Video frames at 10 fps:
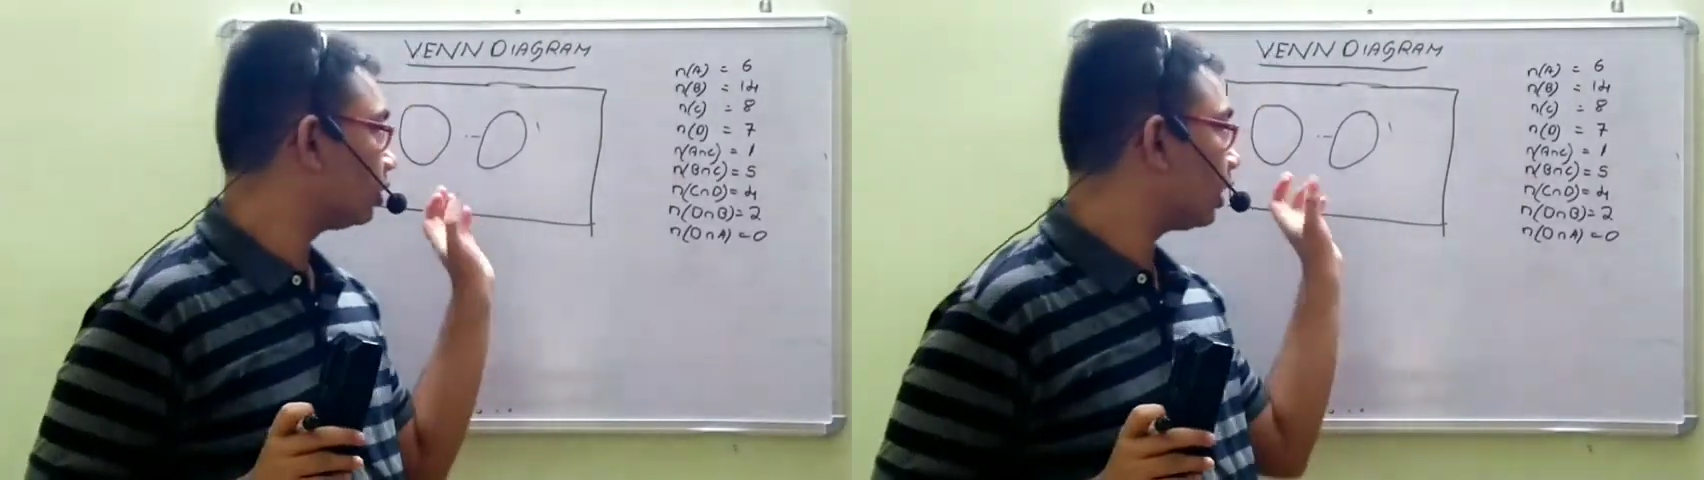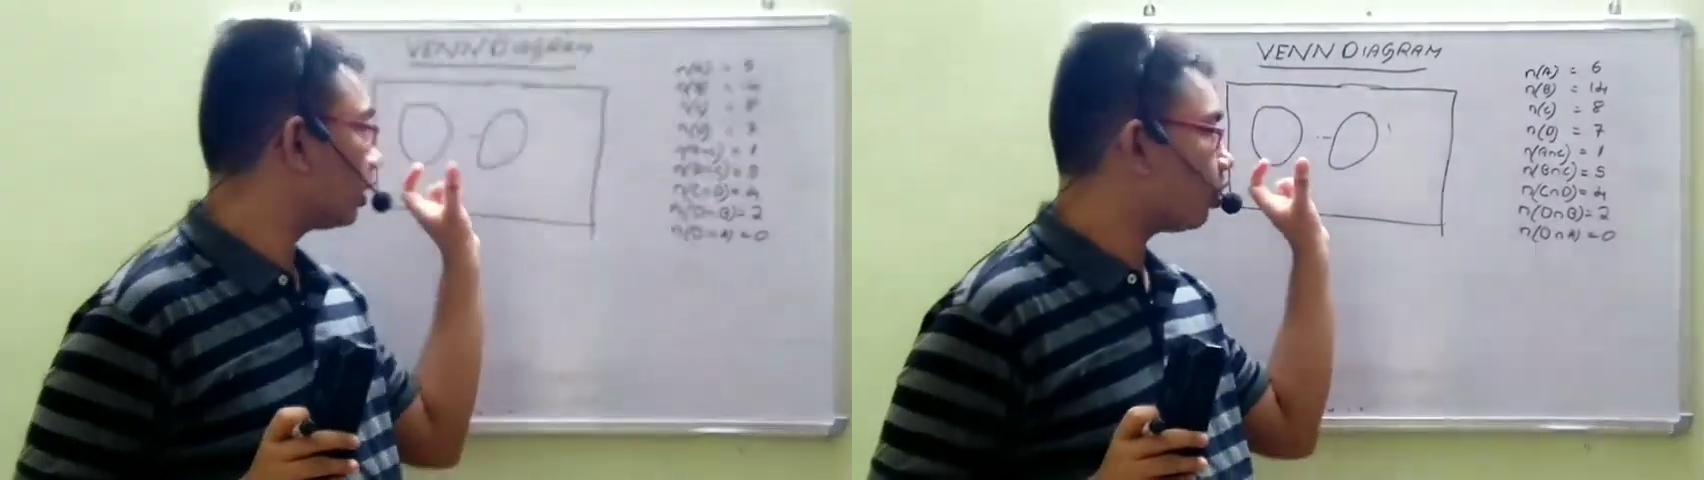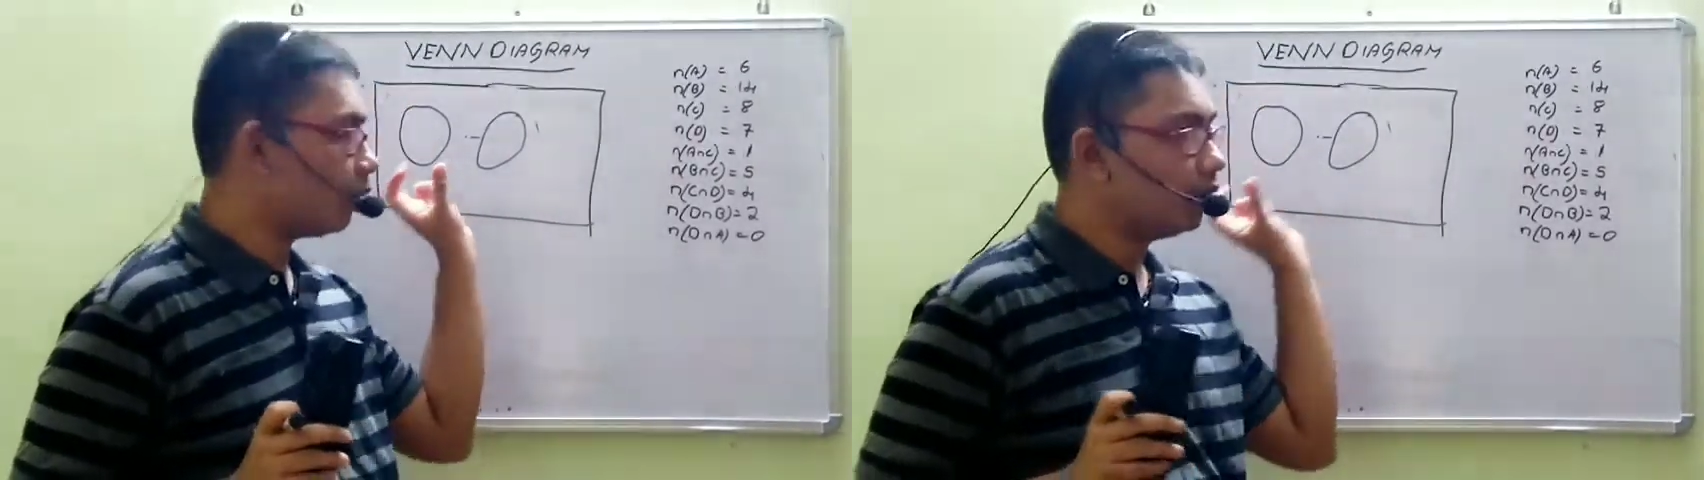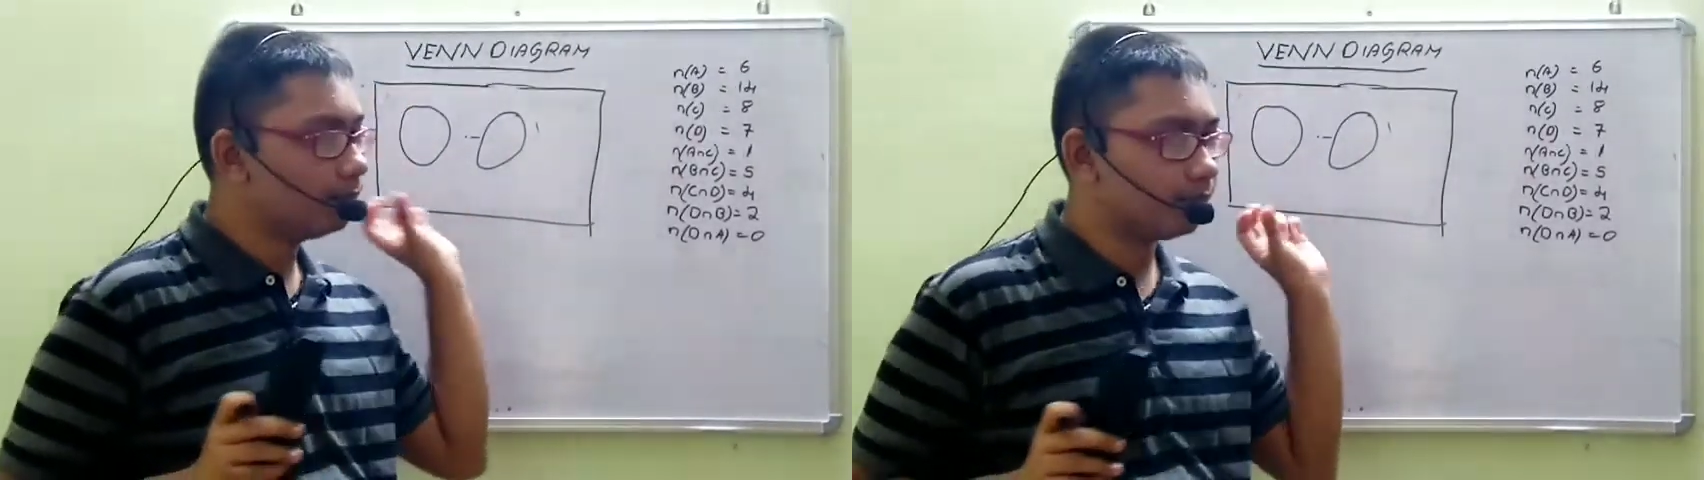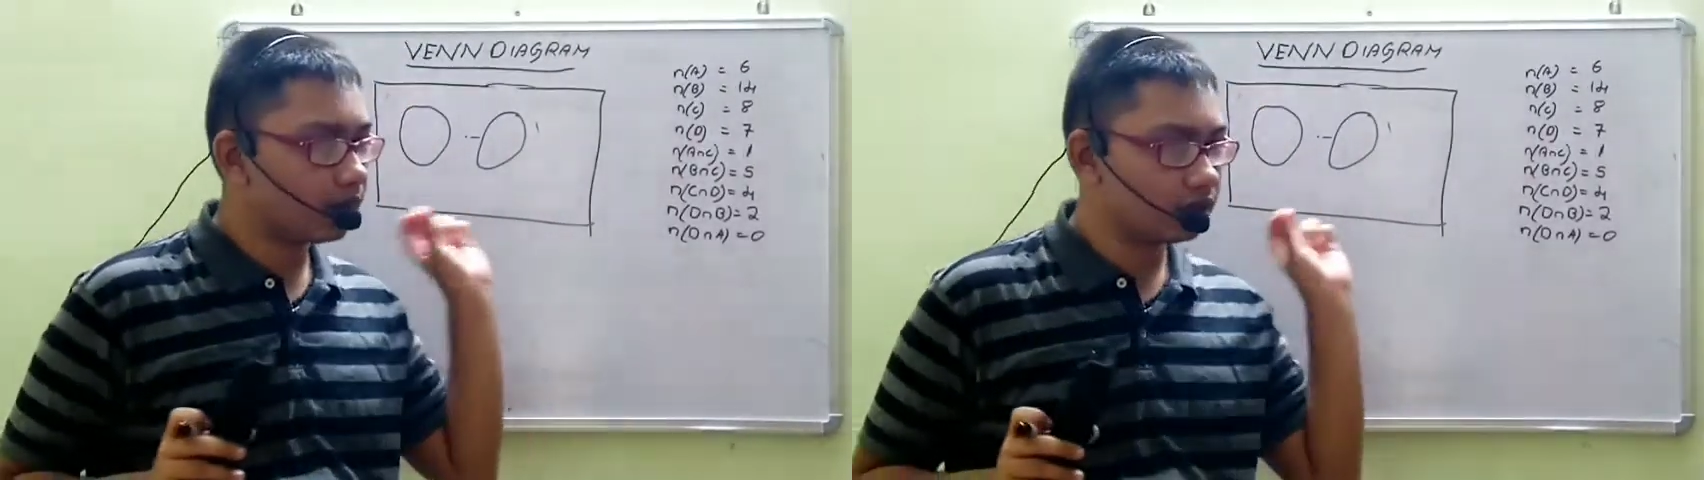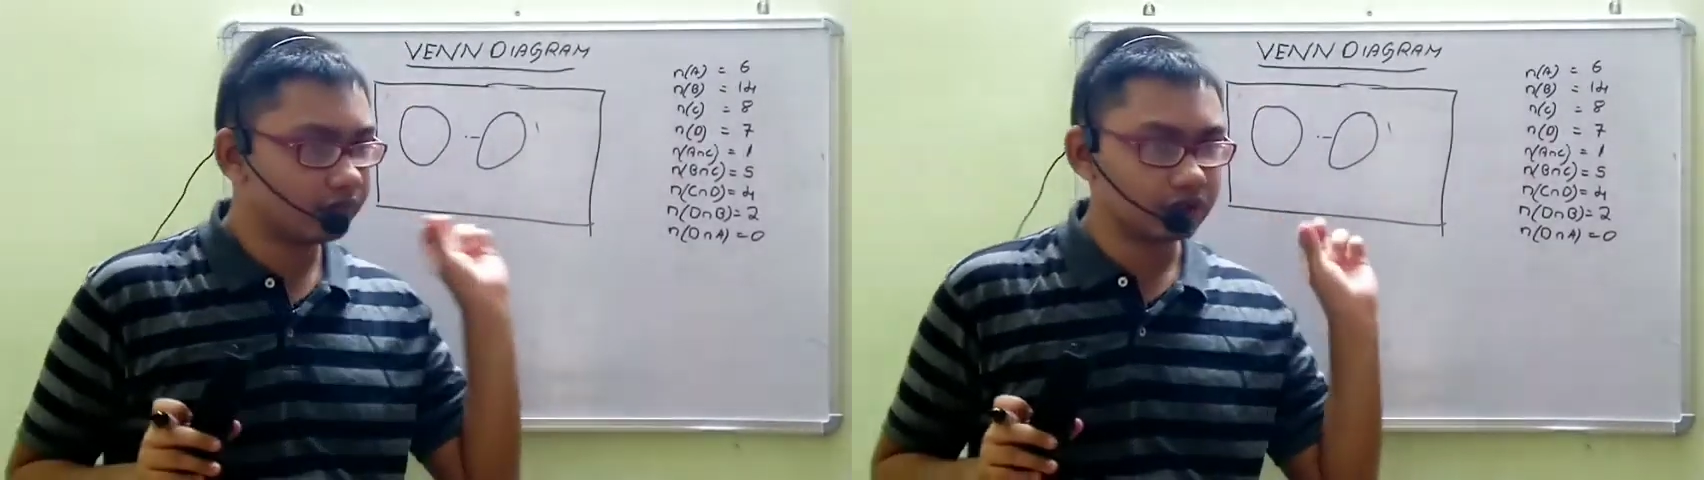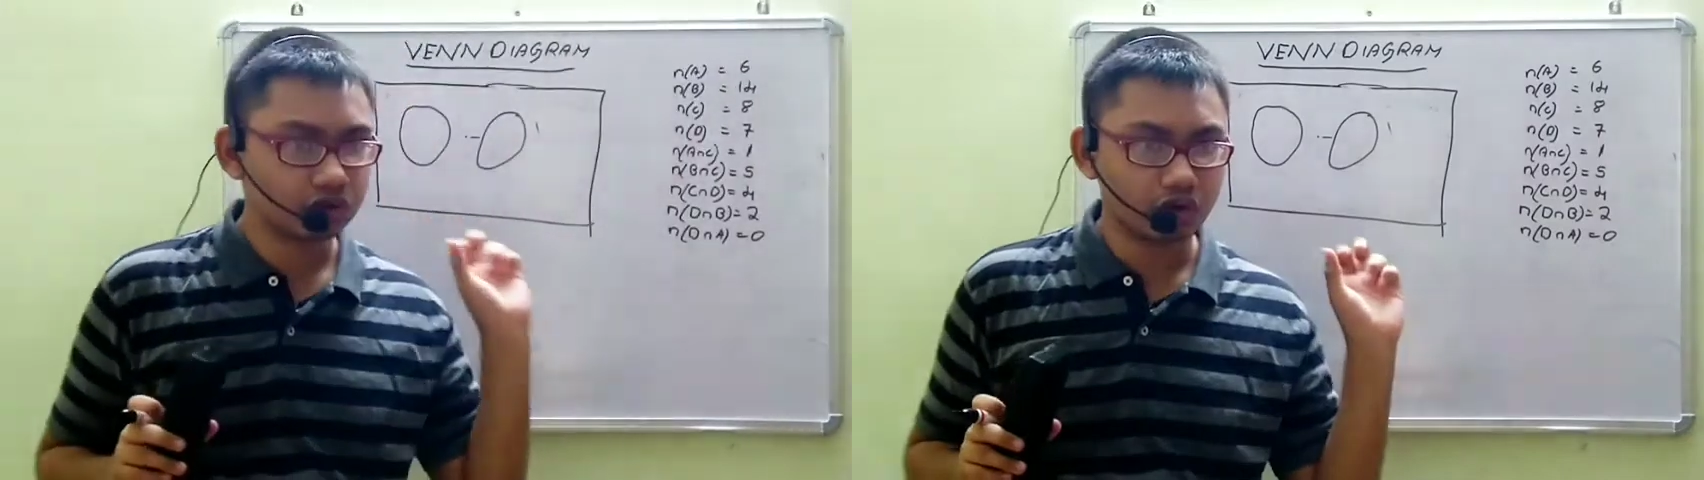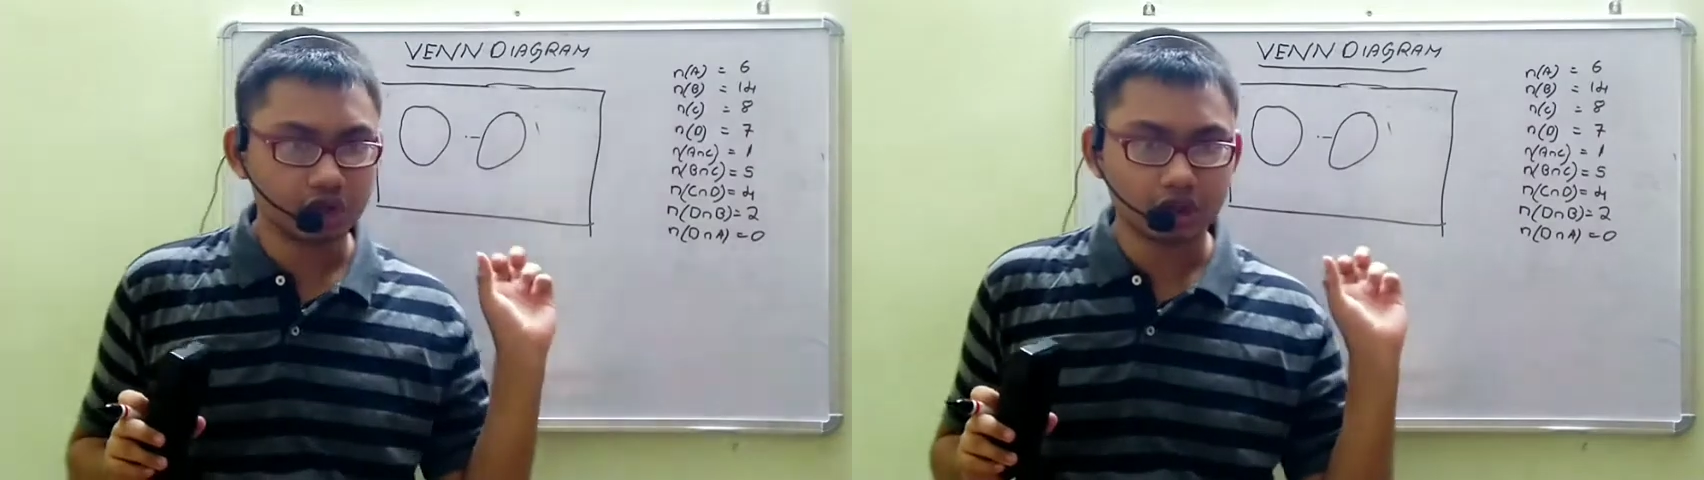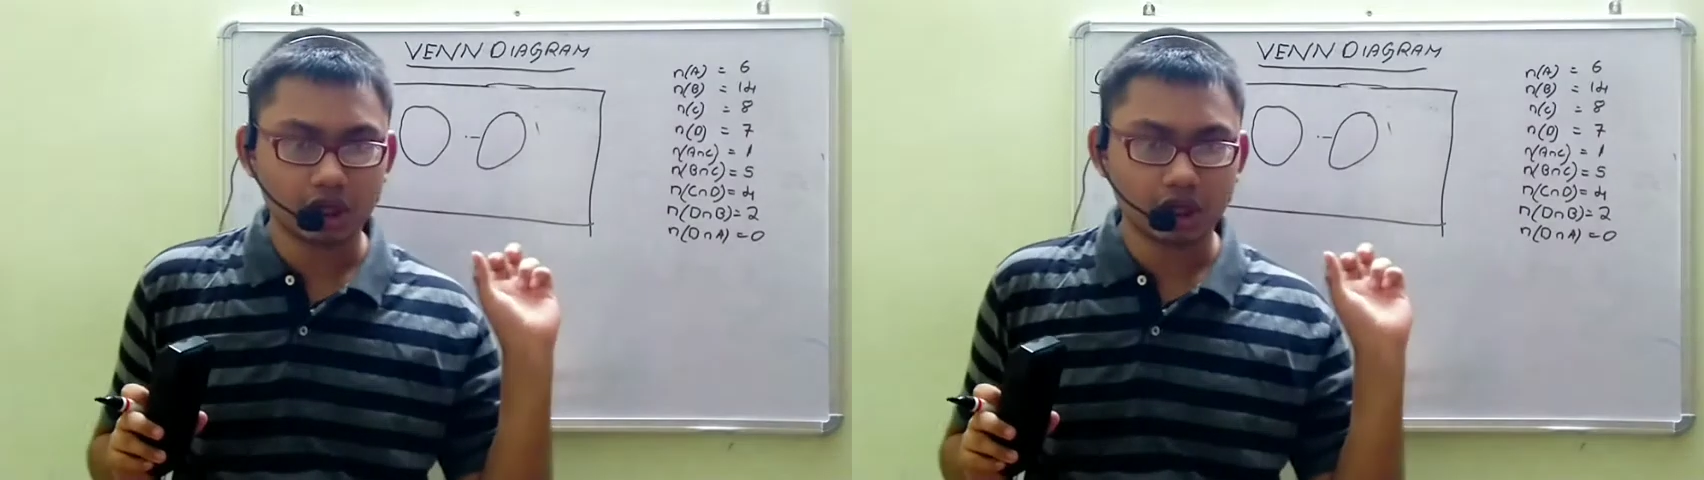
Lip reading: That common part we saw in the